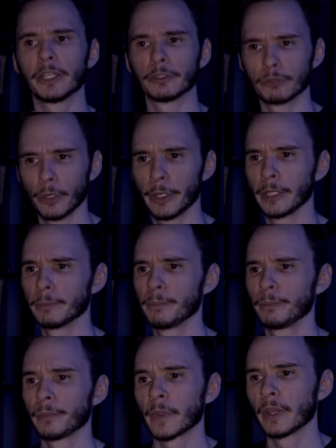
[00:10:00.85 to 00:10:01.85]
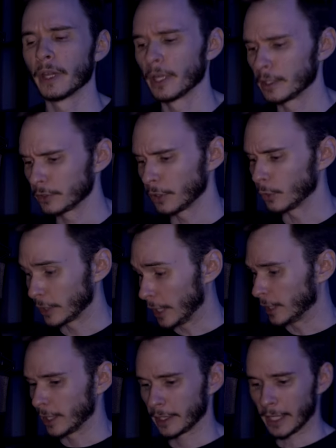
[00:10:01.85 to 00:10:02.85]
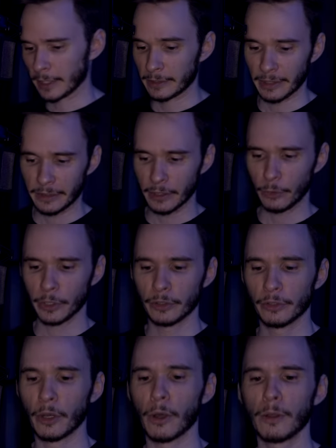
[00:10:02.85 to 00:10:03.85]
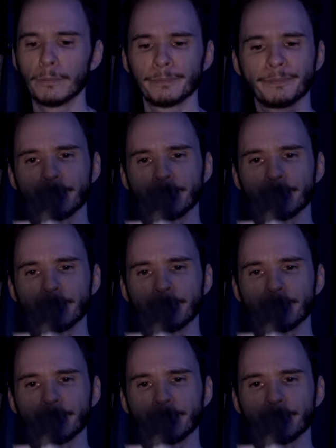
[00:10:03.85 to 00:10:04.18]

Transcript: You're rowing. Uh, so again, it's easy to install.